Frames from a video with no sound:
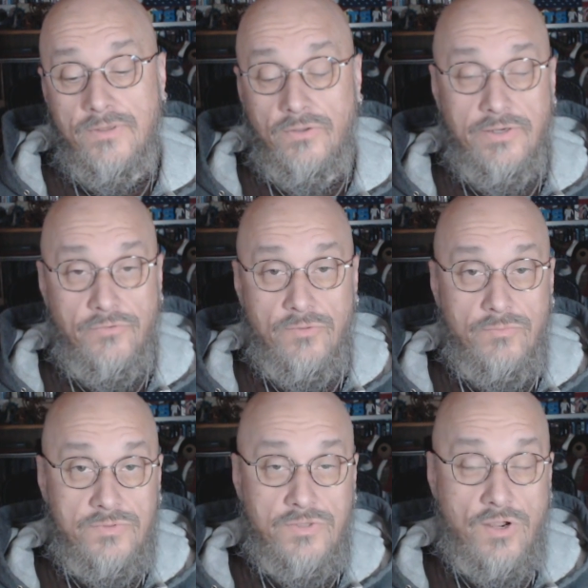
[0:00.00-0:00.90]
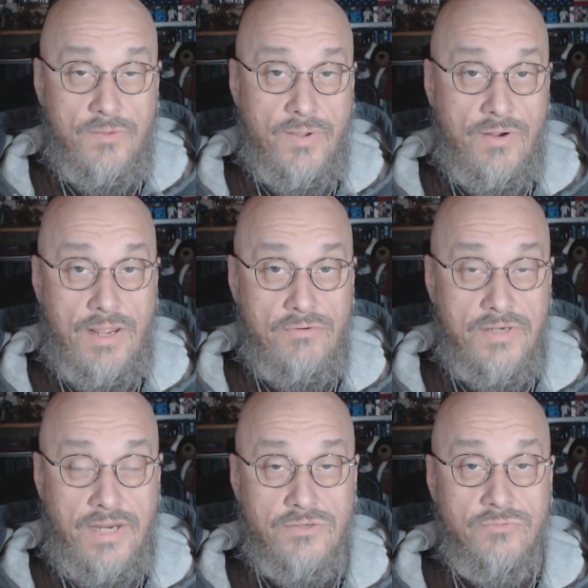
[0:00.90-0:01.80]
You'll hear them talk about how
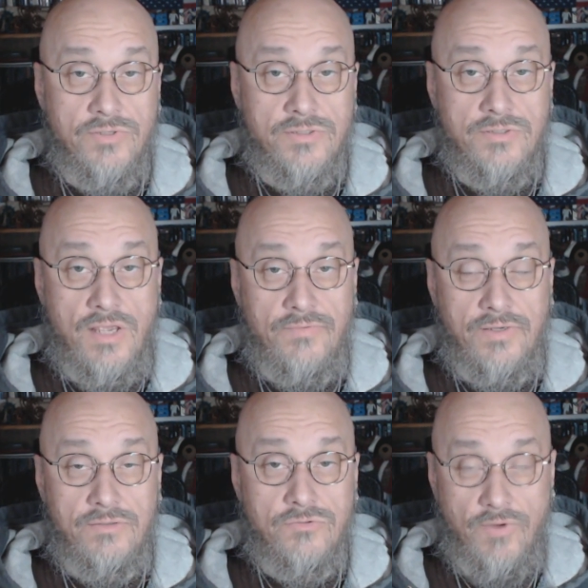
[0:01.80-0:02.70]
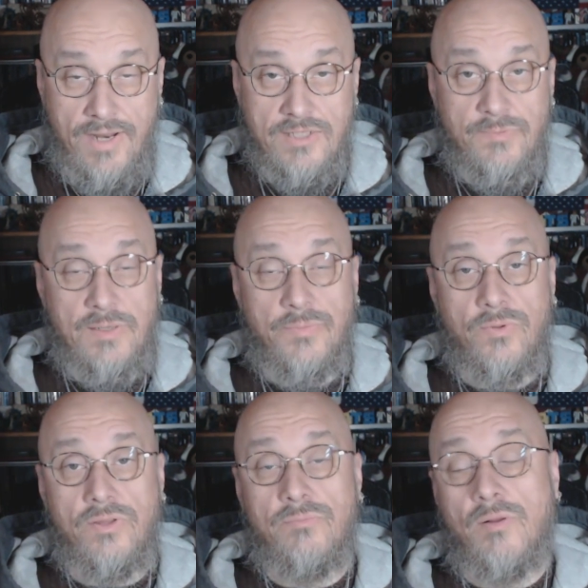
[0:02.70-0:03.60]
dangerous having trans
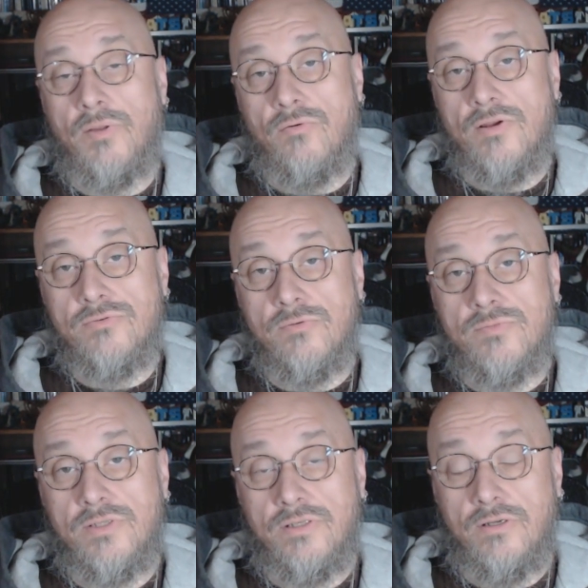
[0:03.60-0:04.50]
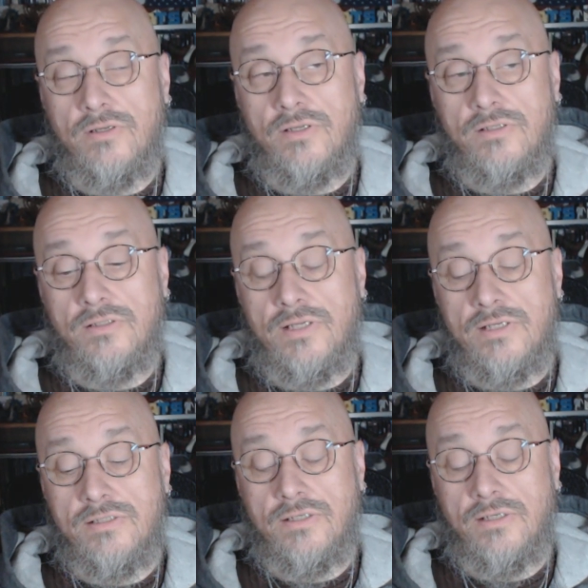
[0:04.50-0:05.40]
people in public restrooms
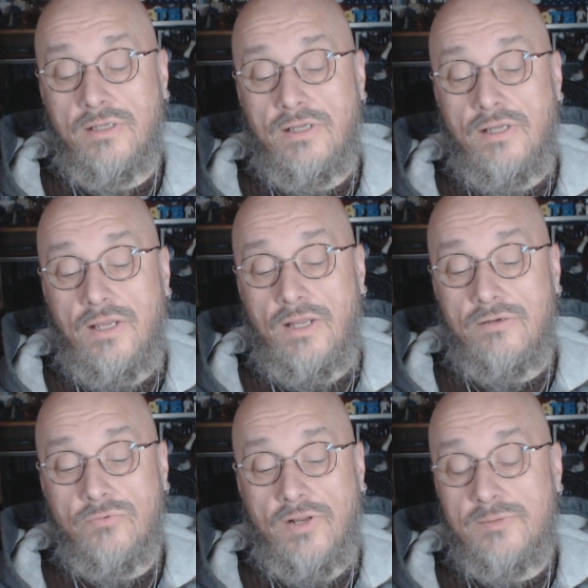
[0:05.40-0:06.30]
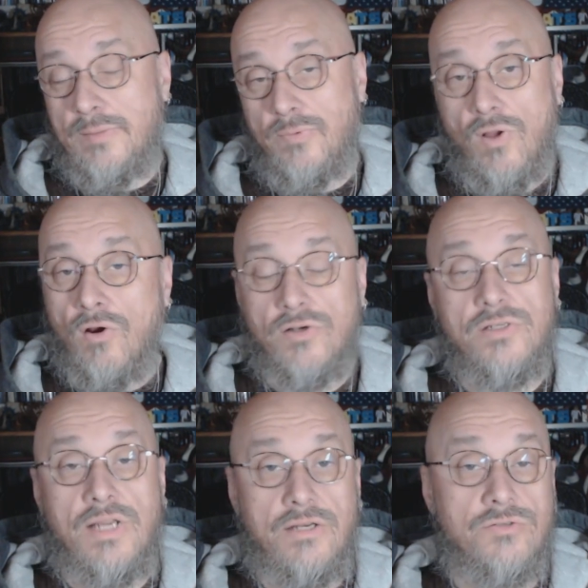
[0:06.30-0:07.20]
is, and trans people
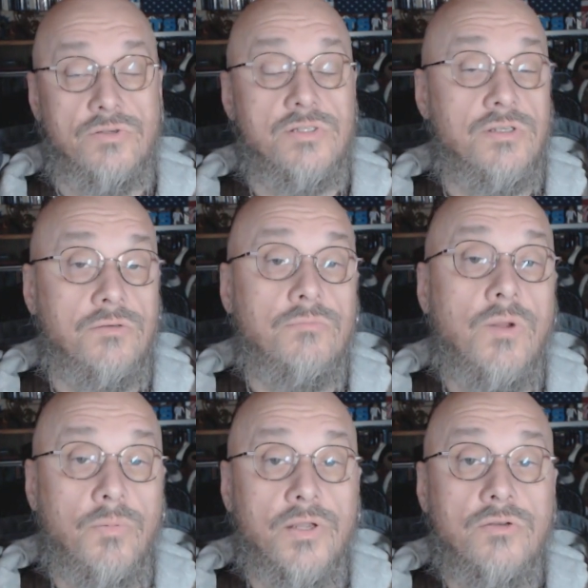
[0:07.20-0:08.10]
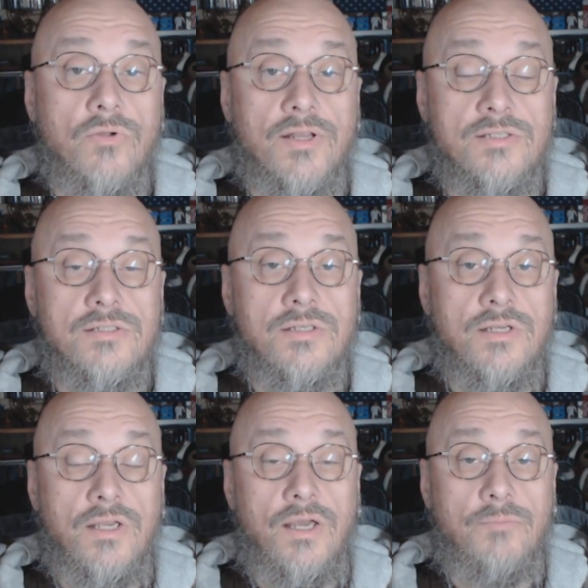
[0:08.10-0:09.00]
aren't dangerous in public
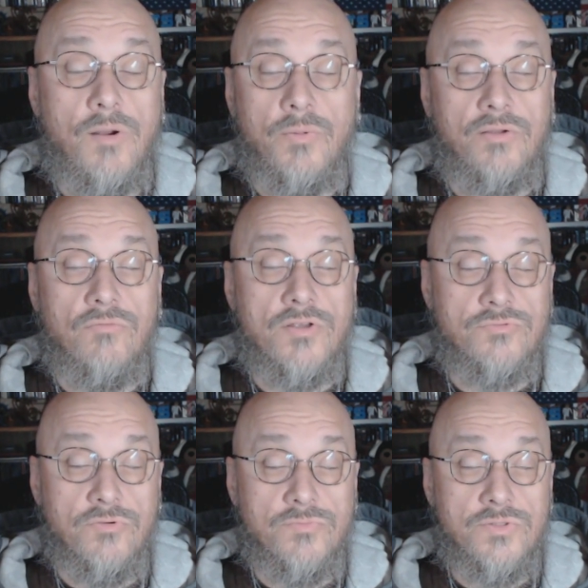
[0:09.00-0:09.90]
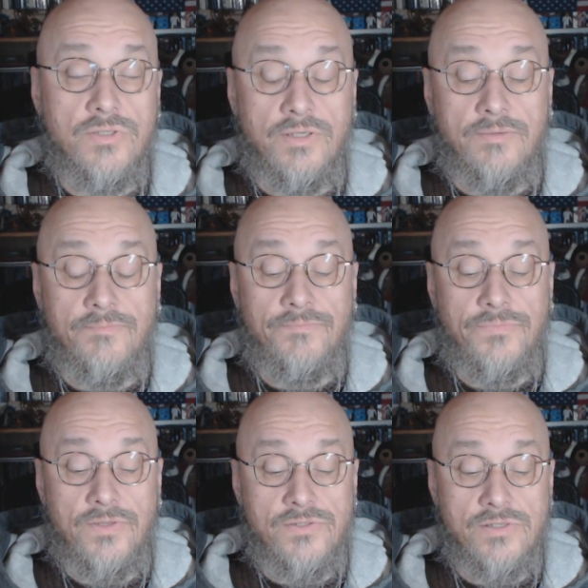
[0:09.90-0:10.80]
restrooms.
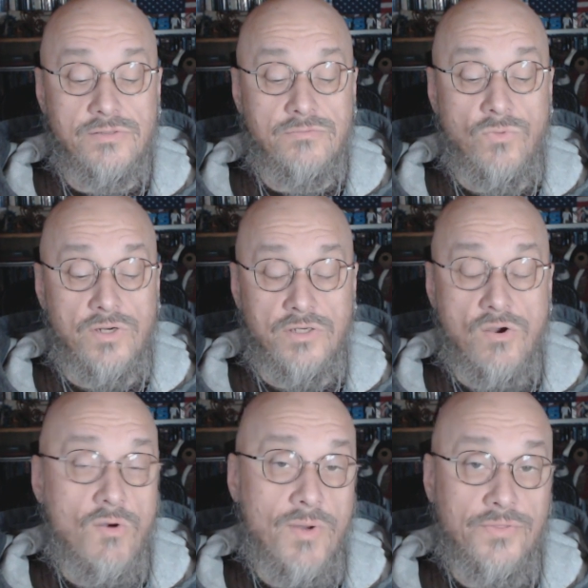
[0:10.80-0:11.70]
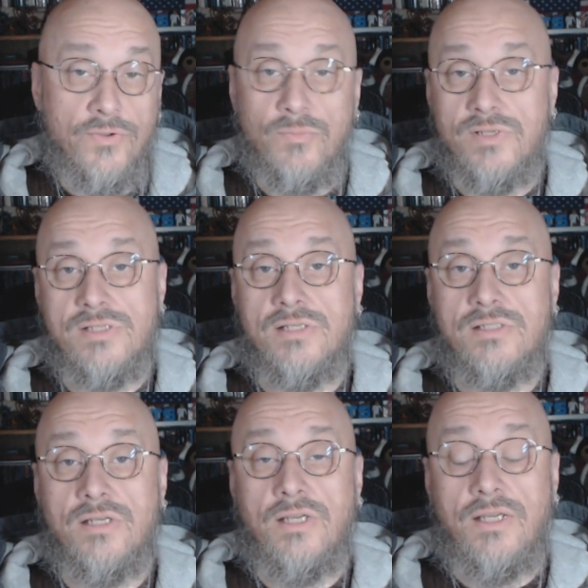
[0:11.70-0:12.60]
They just want to go about their
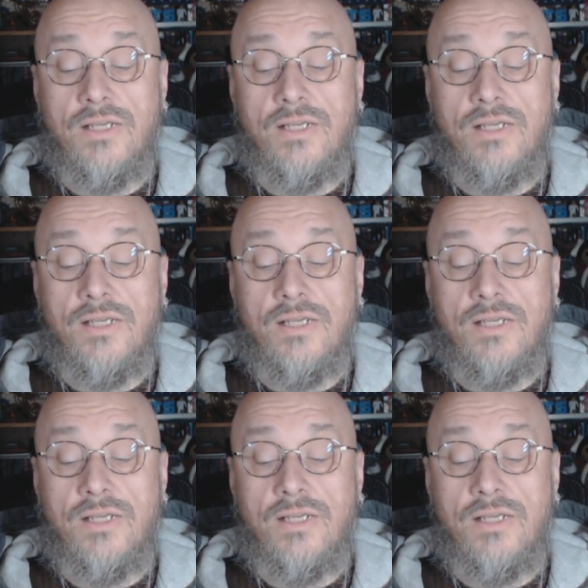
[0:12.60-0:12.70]
business.